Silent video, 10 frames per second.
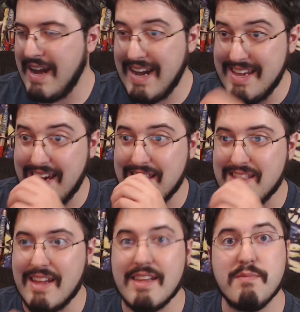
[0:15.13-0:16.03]
Yeah, that,
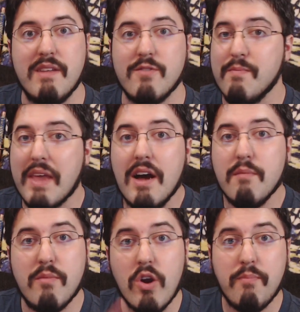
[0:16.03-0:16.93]
that that's painful.
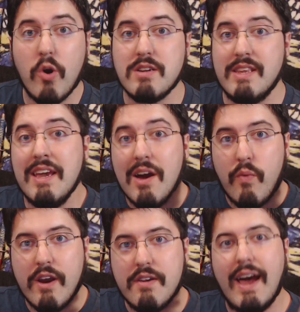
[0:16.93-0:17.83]
But more importantly,
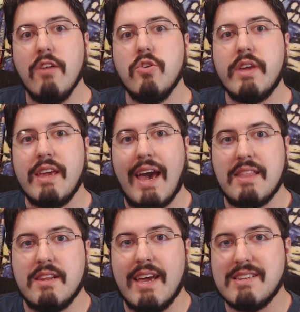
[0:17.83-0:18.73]
we are now looking at
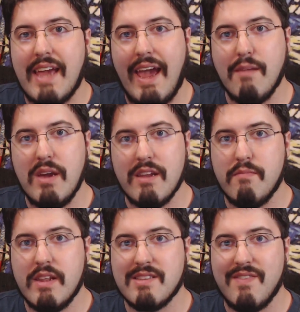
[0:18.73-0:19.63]
the next anime in
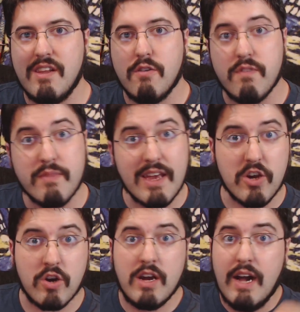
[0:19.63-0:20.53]
minutes video from
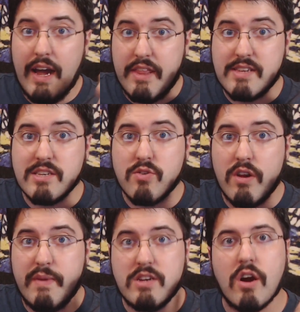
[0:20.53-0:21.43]
Gigguk. This is going
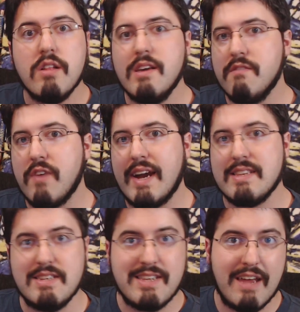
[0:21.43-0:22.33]
to be Darling in the FranXX
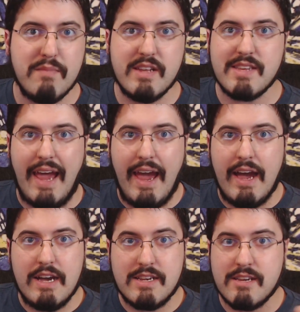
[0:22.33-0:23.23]
in 10 minutes,
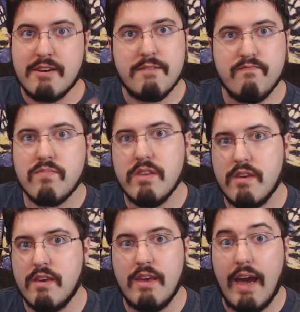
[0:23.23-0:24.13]
and
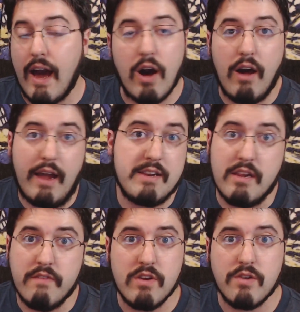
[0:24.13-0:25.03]
yeah, I didn't
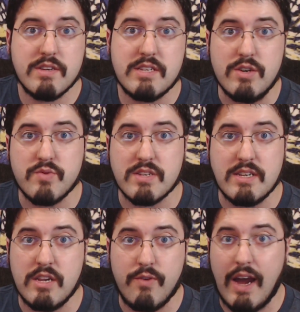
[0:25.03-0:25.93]
even know this series was
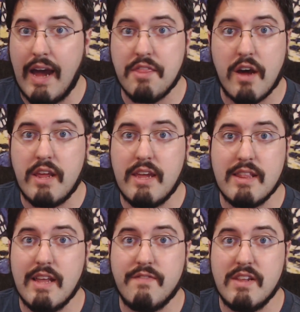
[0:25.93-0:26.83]
continuing. I thought he had
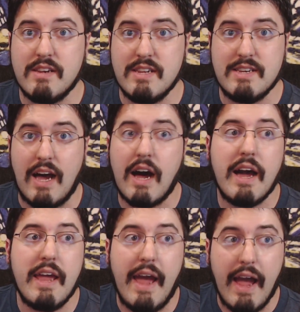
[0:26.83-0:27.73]
left it to
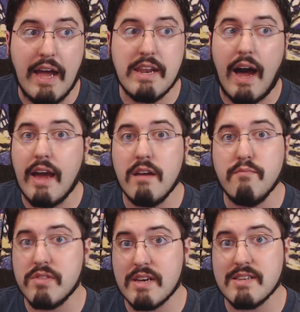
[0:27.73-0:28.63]
die, and I am
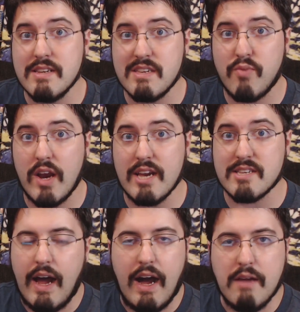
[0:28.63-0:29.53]
pleasantly
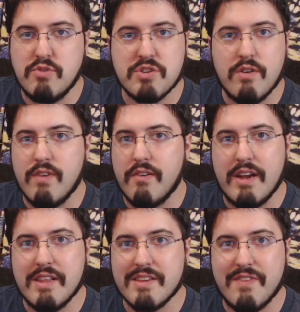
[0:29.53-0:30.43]
surprised. I'm just going to run right
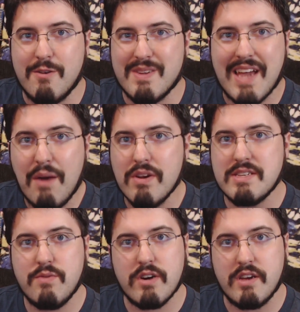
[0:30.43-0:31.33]
into this video because I want to
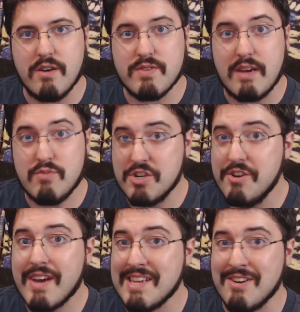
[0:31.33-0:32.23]
see where it goes. I'm sure
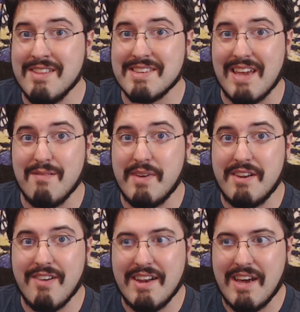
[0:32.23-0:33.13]
you guys are in the same
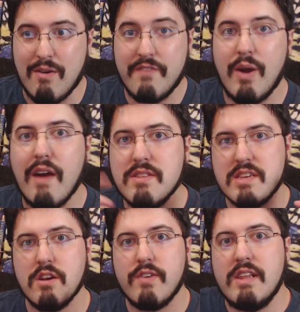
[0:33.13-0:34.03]
opinion right now. If you haven't
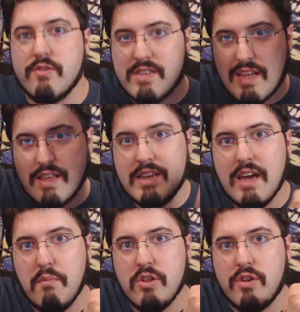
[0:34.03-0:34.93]
seen already, there is a link
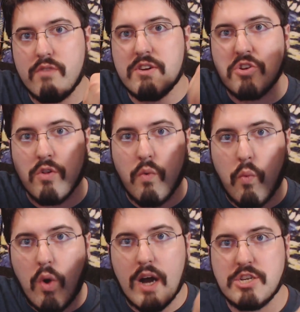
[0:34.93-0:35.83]
down below to the original.
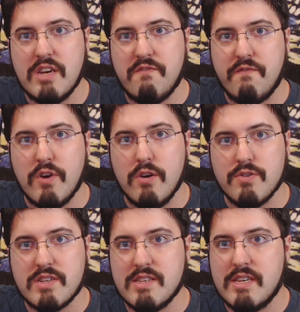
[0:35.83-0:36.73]
Watch it
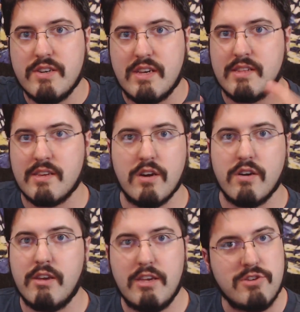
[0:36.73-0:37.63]
first. Seriously, it's good.
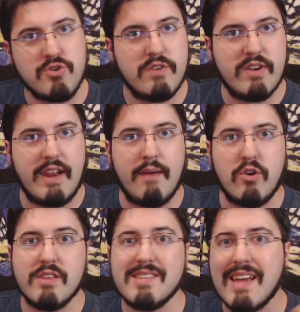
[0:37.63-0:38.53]
He's usually damn
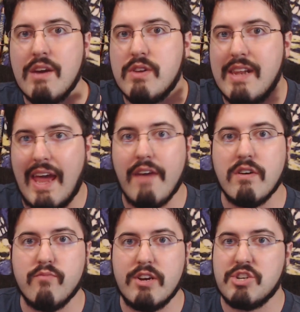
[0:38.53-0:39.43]
good. This is the guy who did
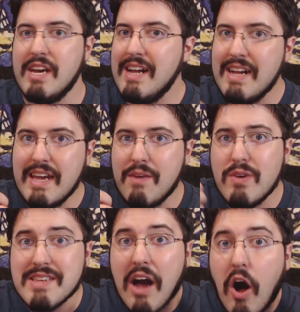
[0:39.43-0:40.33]
Ava Bridge. It
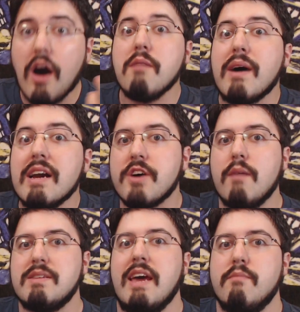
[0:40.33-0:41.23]
was on my
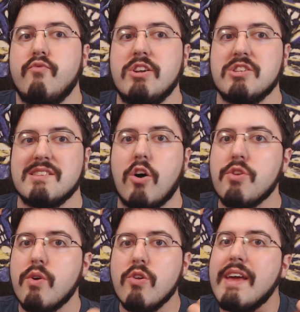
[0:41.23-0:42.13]
top 10 of Bridge list,
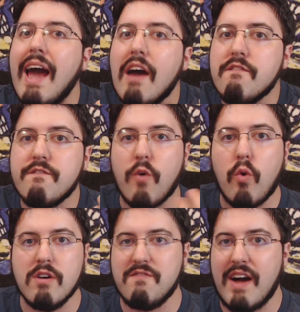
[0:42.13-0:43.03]
although it only had
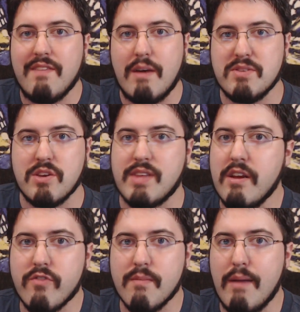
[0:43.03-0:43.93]
four or five episodes. I don't
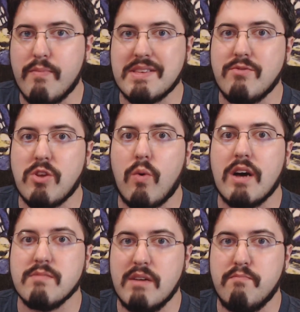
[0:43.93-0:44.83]
even remember because they were so
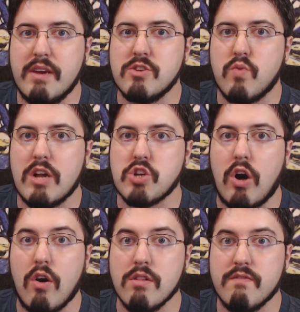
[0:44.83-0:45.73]
awesome. I binge watched
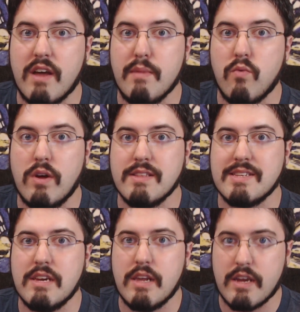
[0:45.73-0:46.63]
all of them in one
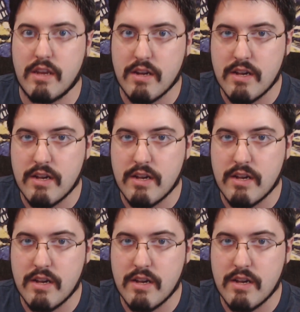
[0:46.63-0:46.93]
sitting,